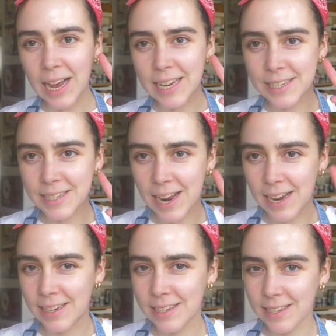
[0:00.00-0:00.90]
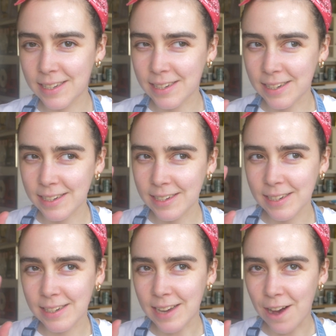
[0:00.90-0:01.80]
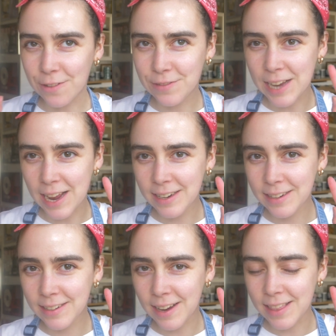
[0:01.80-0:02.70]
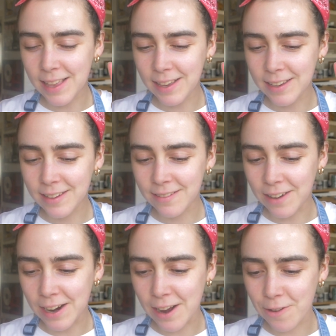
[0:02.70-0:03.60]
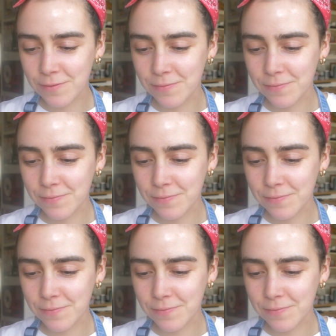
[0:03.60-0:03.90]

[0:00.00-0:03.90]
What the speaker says: a 6 out of 10, I think, right now.